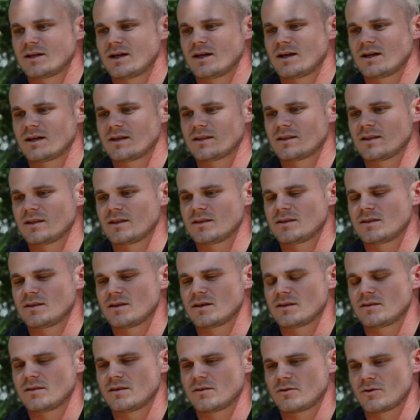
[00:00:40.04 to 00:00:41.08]

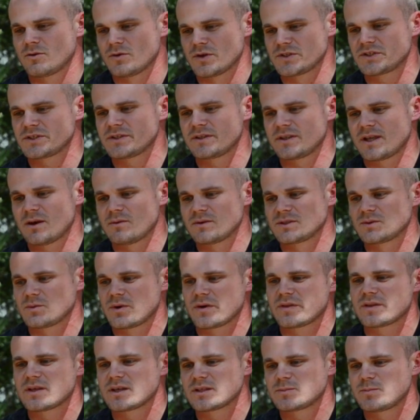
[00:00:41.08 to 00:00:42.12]
the Christian that was
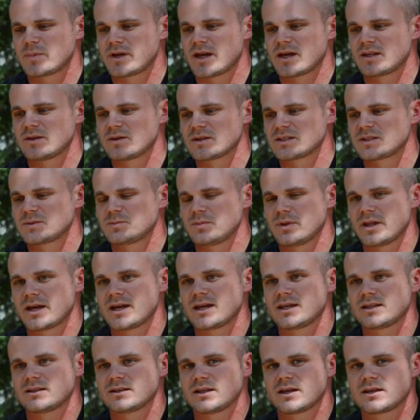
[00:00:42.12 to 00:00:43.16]
with us began to
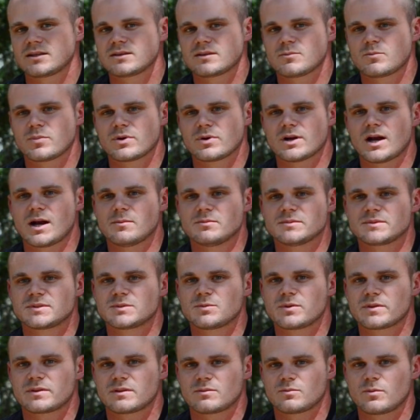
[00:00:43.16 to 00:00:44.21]
explain like the problems
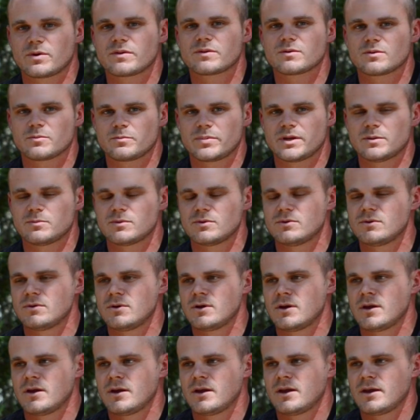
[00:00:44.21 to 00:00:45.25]
with her people,
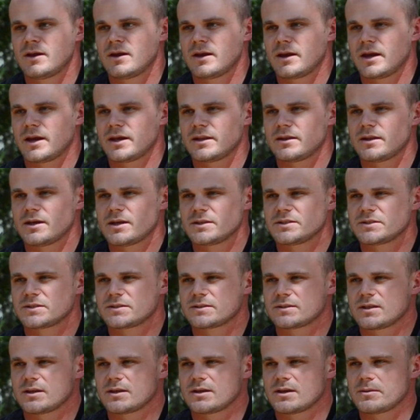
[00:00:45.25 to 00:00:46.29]
and
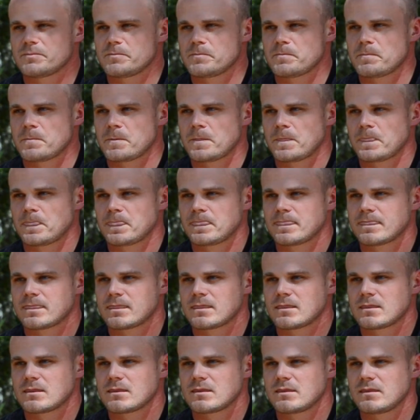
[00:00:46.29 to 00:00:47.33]
just the
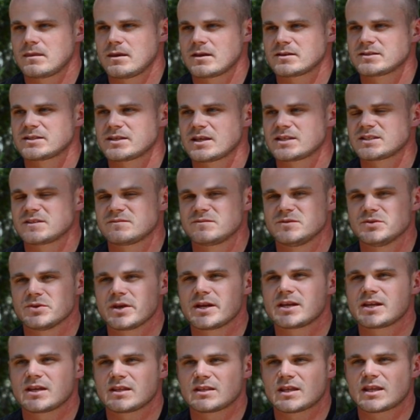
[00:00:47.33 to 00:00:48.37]
excessive
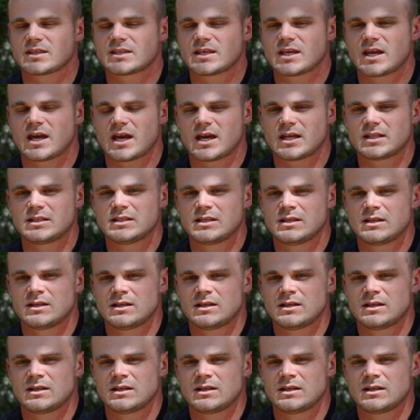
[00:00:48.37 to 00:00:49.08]
drinking that they had.